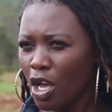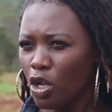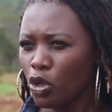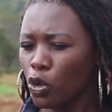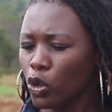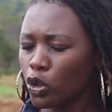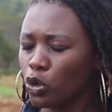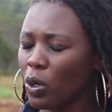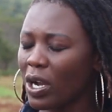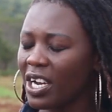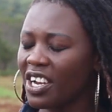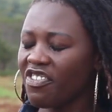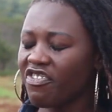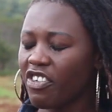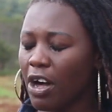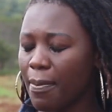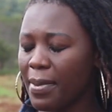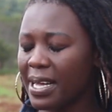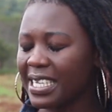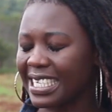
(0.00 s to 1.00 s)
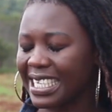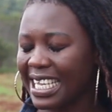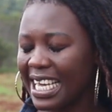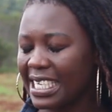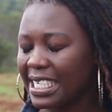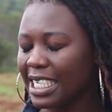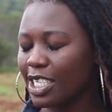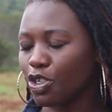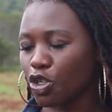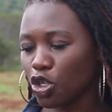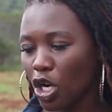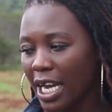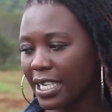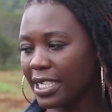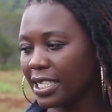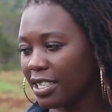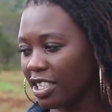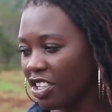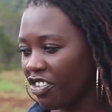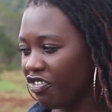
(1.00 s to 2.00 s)
Usually farmers get it
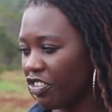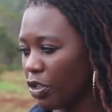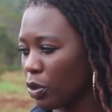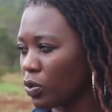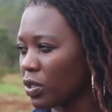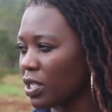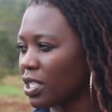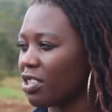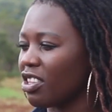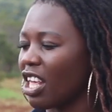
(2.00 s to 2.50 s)
right in the field.